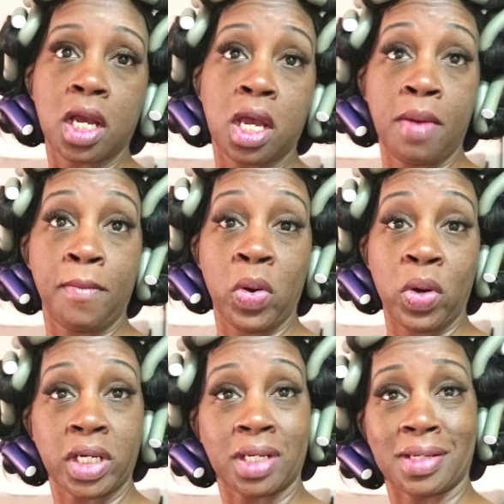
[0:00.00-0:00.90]
Good
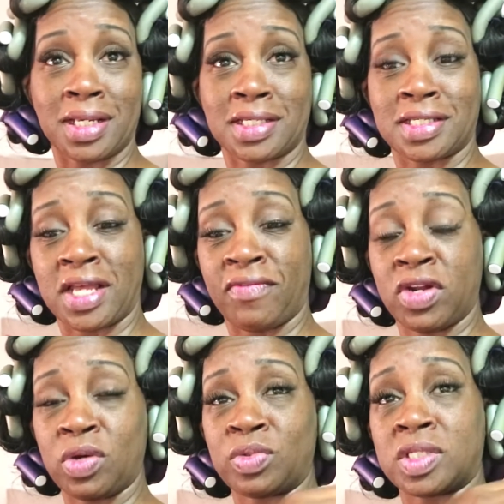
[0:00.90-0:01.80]
morning. It's
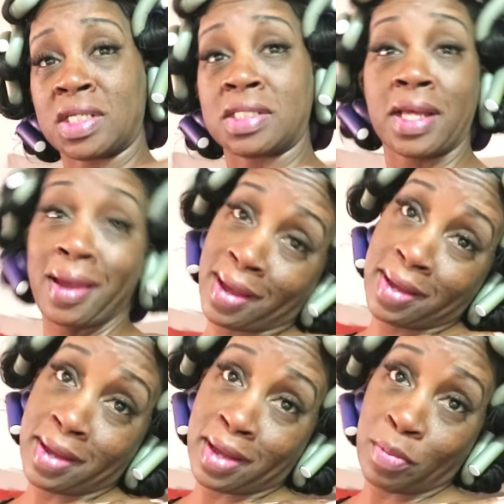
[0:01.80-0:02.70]
7.06
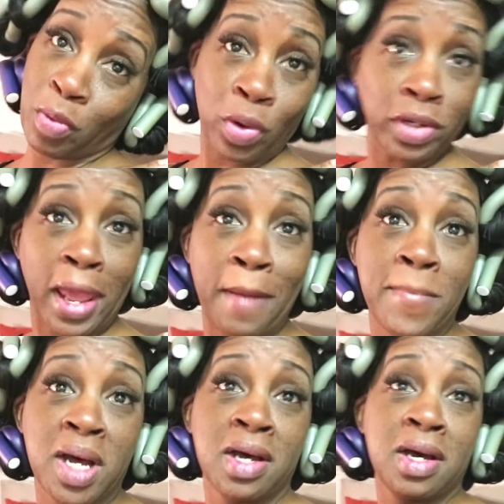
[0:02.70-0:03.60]
a.m. on a
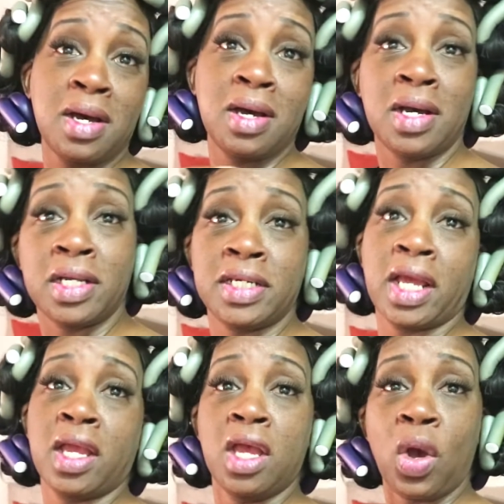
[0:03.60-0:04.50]

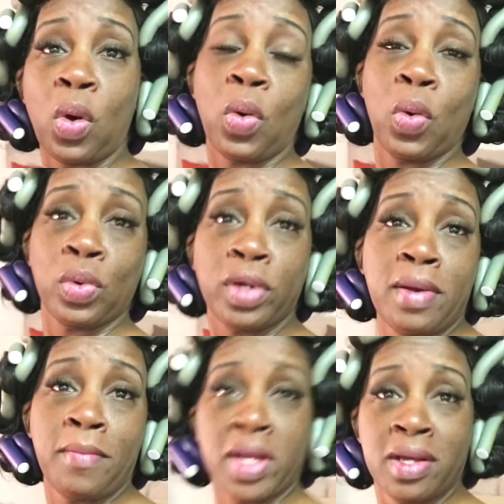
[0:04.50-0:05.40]
Monday. On
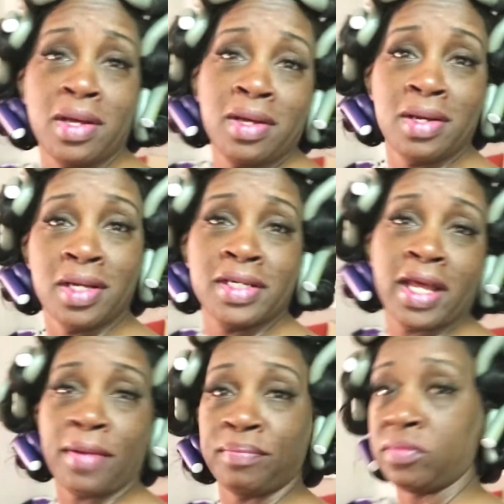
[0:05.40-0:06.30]
a
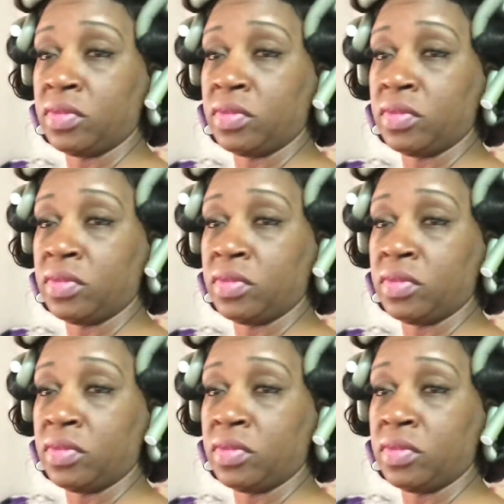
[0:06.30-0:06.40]
Monday.